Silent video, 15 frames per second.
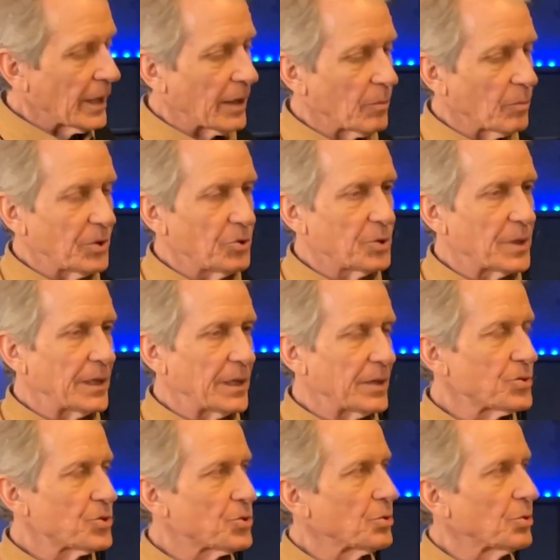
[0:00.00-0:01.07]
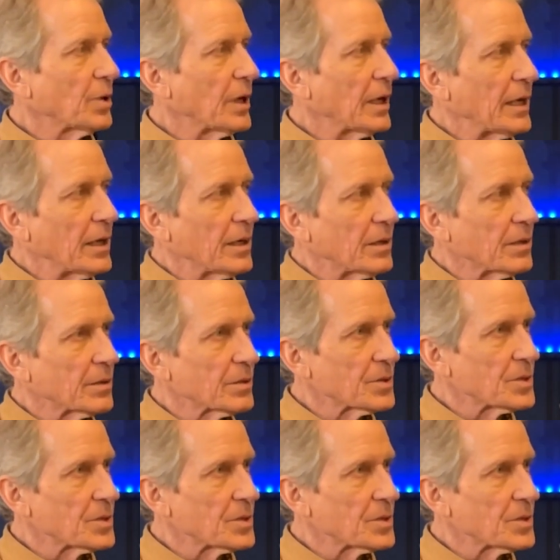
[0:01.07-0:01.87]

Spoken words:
And when you get into a